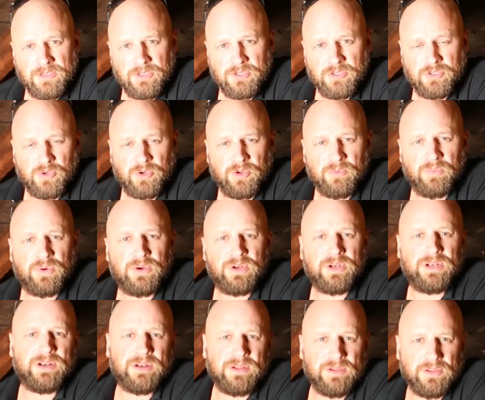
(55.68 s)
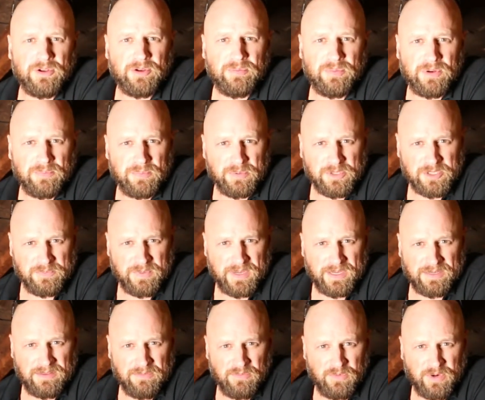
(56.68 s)
So to put it into a little bit of
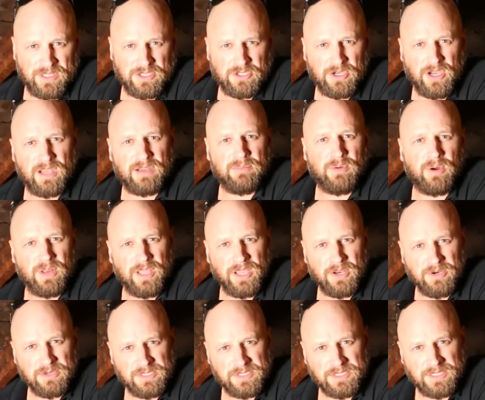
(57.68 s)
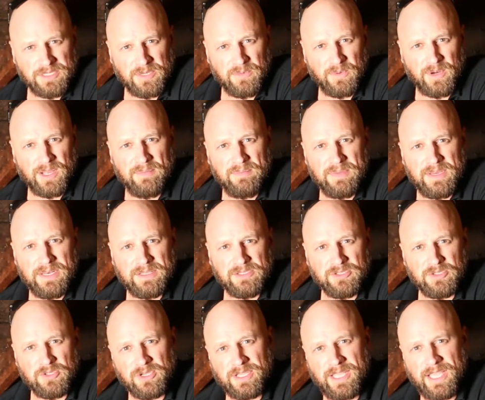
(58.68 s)
perspective, when I talk about air sealing, what I mean
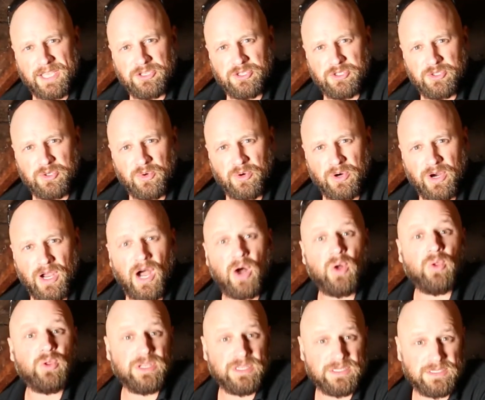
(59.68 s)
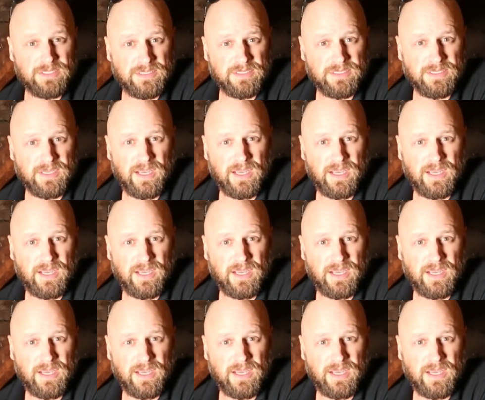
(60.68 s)
is look at your outlet